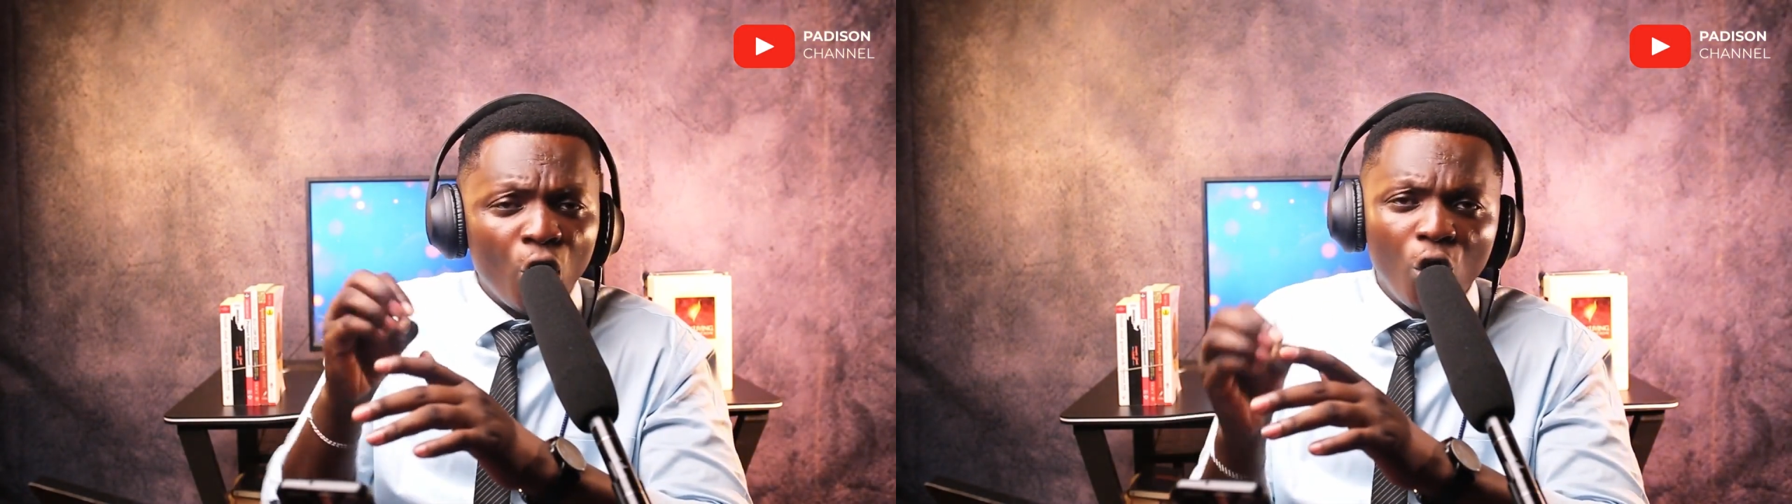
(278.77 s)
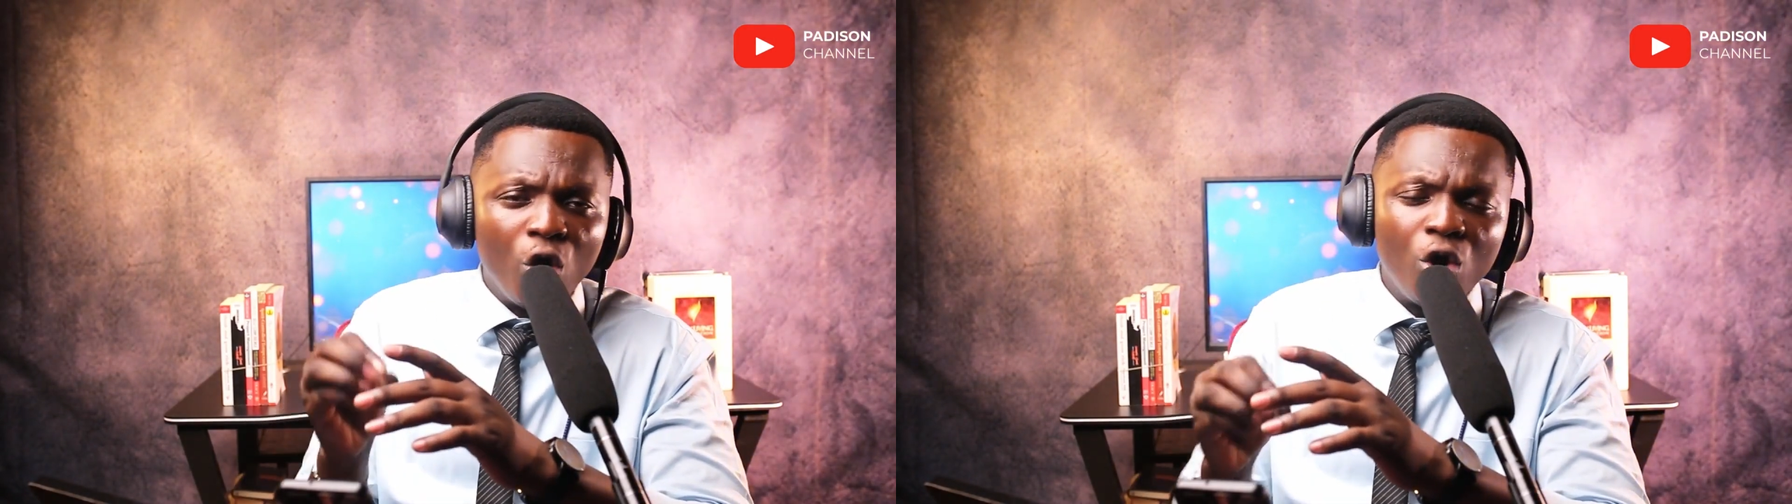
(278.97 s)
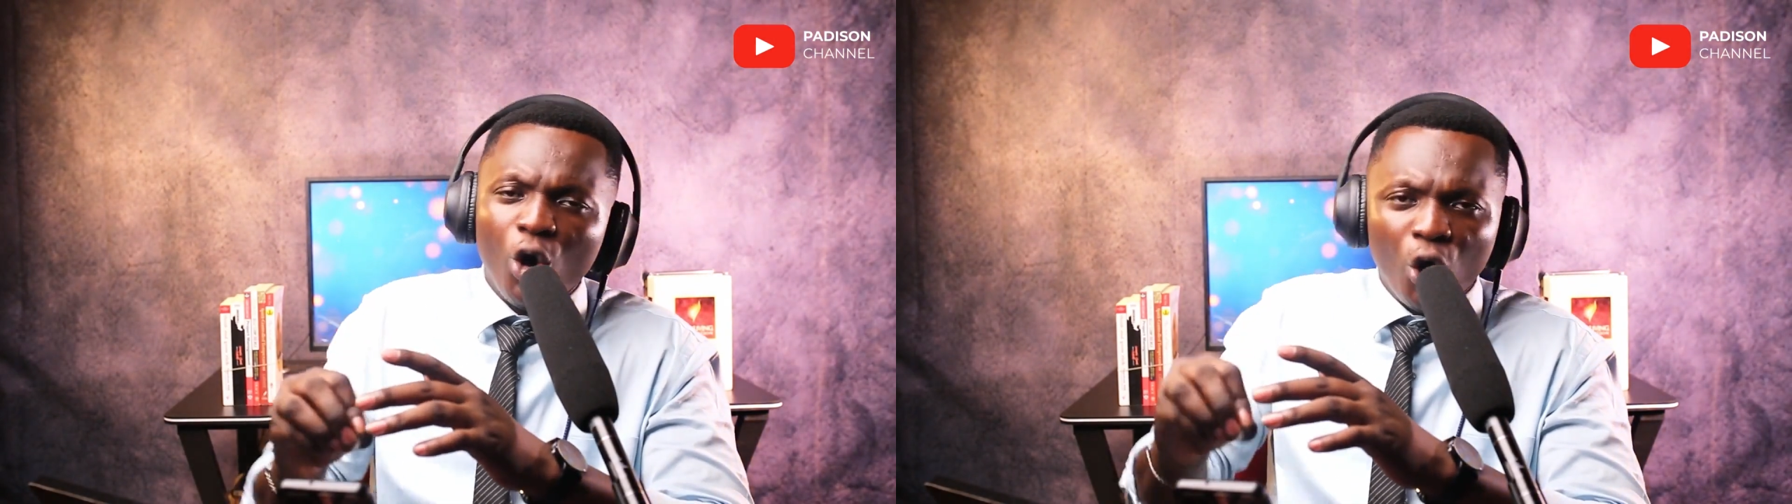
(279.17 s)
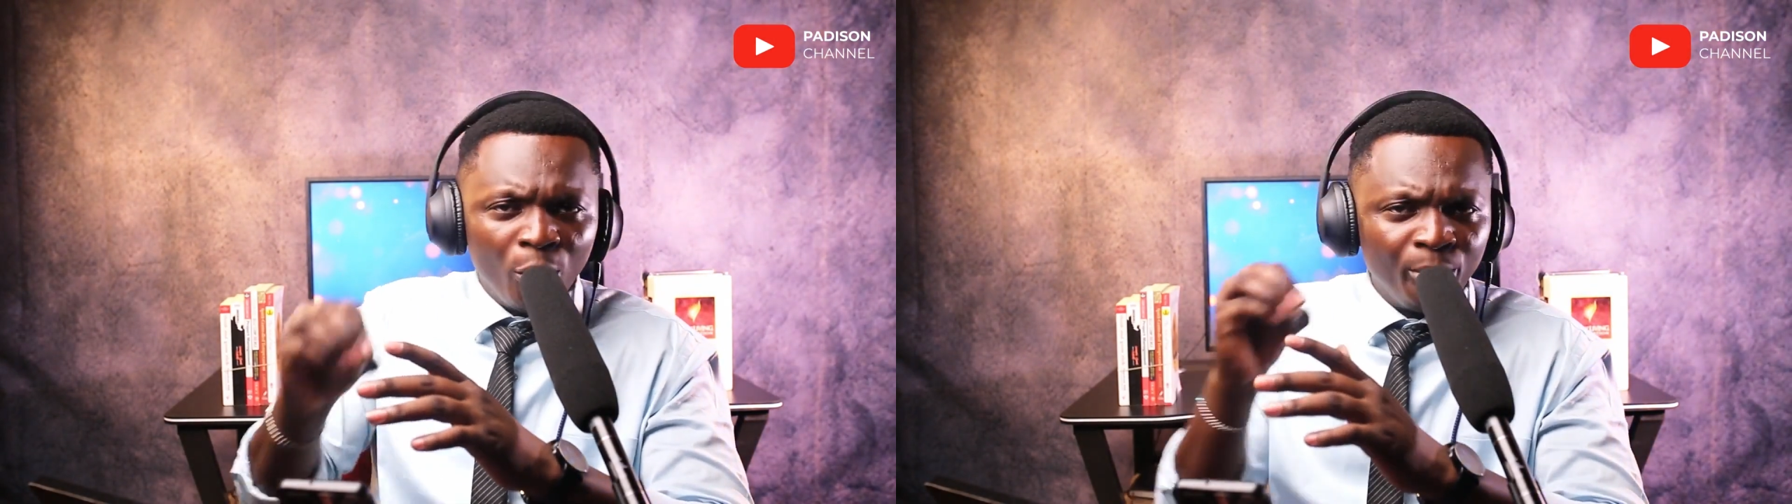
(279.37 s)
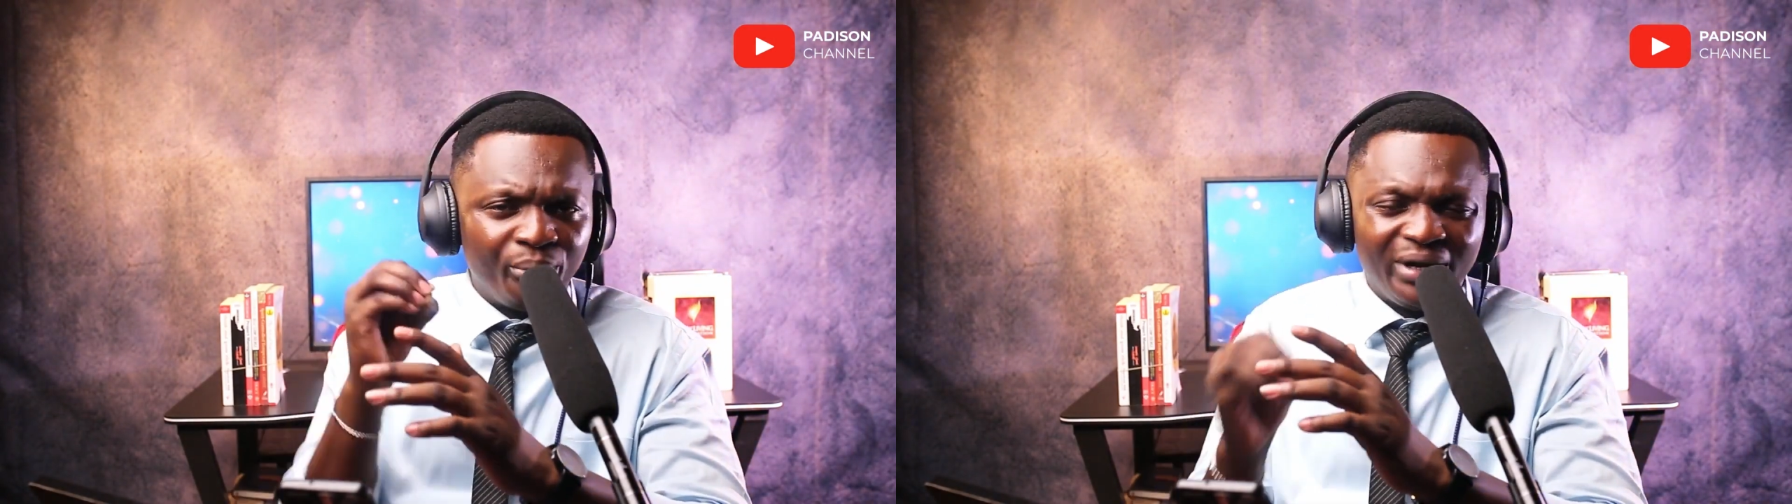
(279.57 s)
or
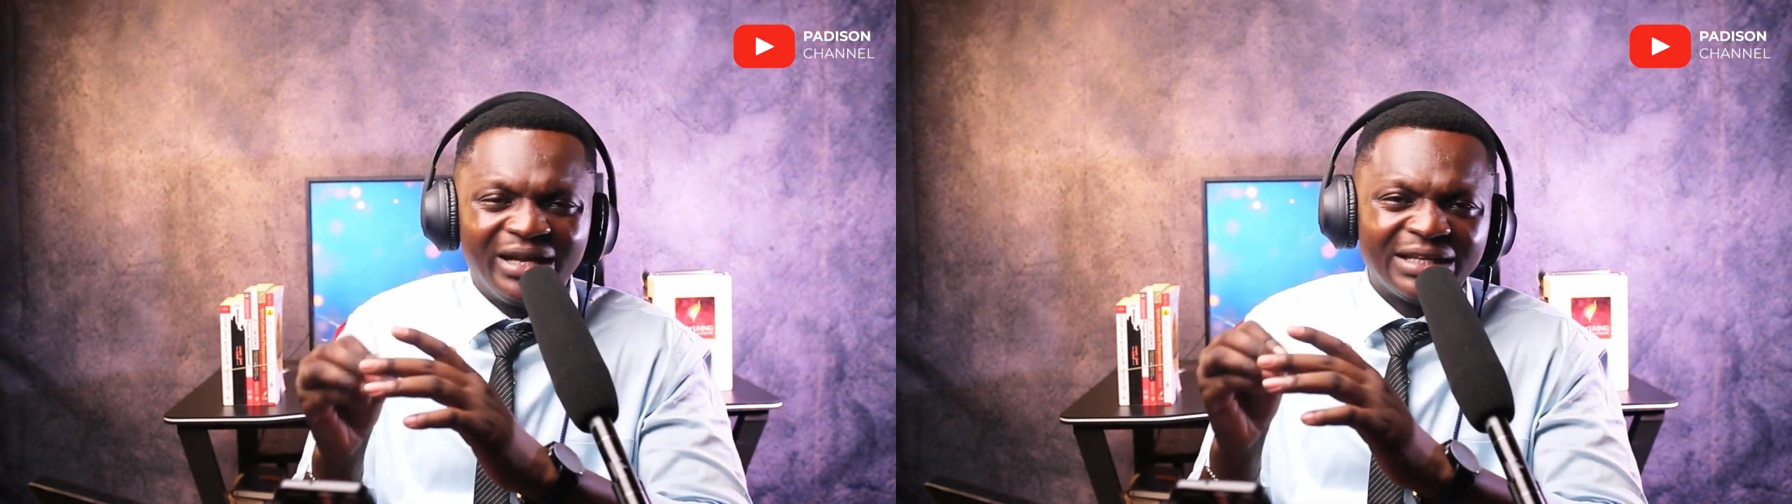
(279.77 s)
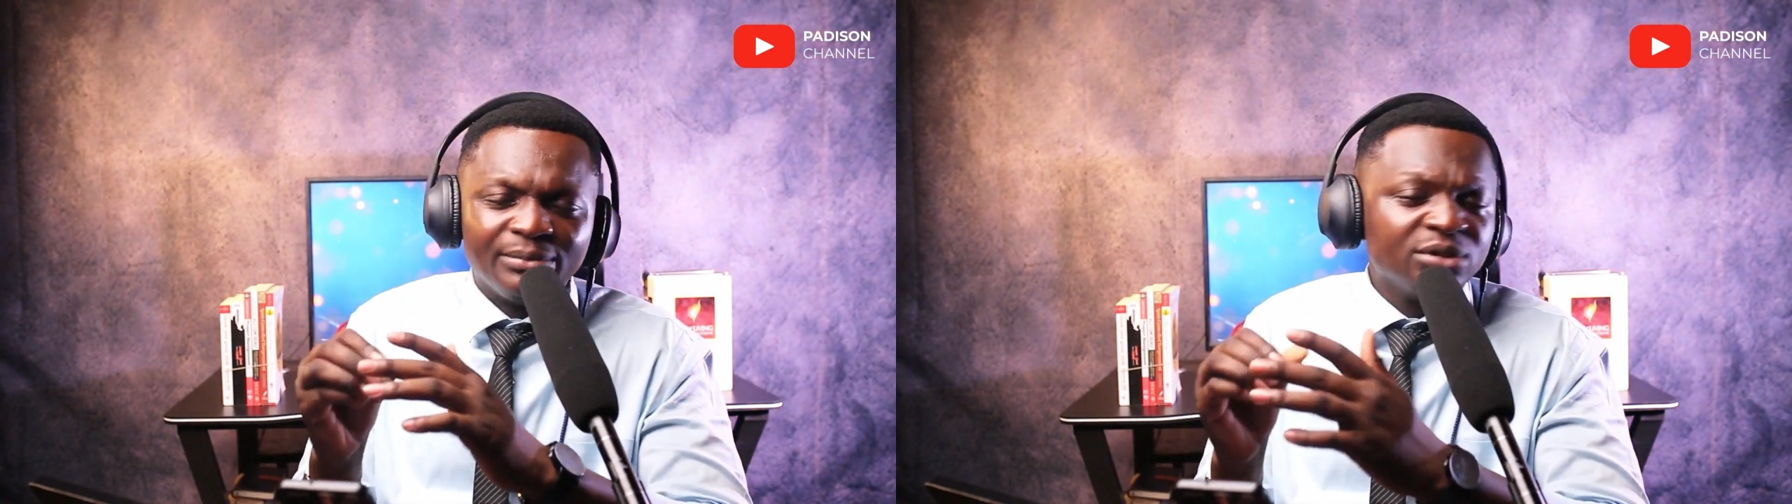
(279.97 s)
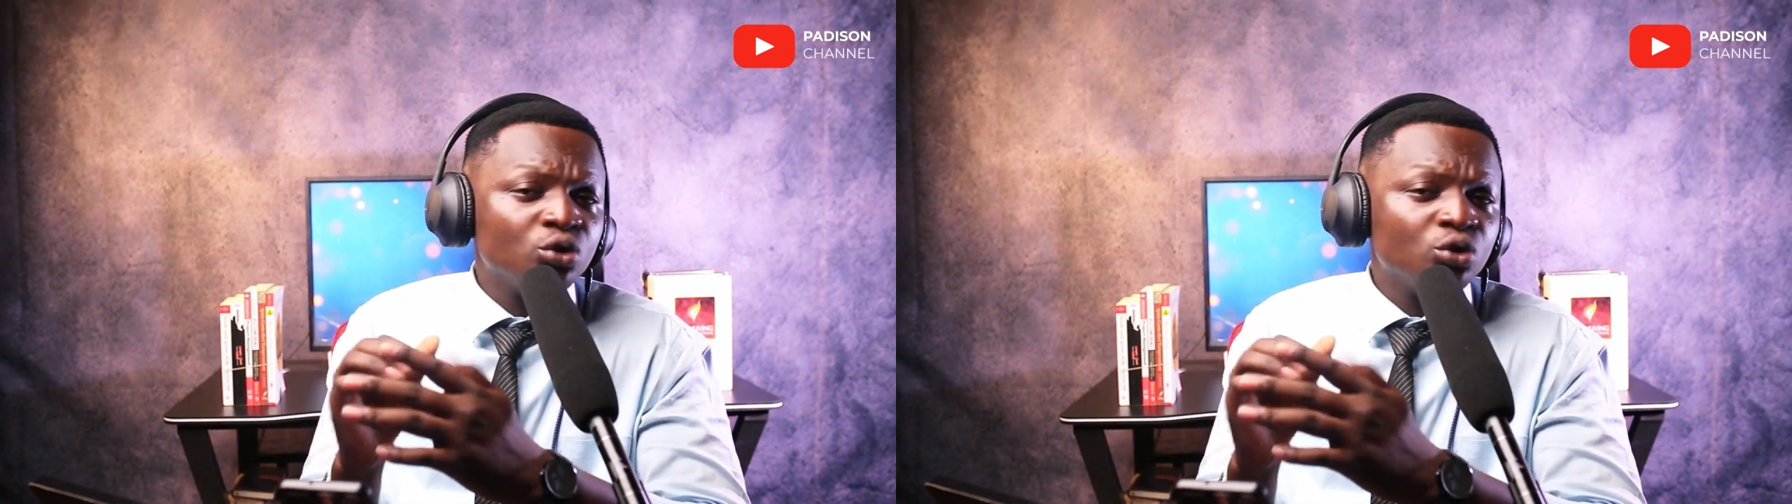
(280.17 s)
unpredictably.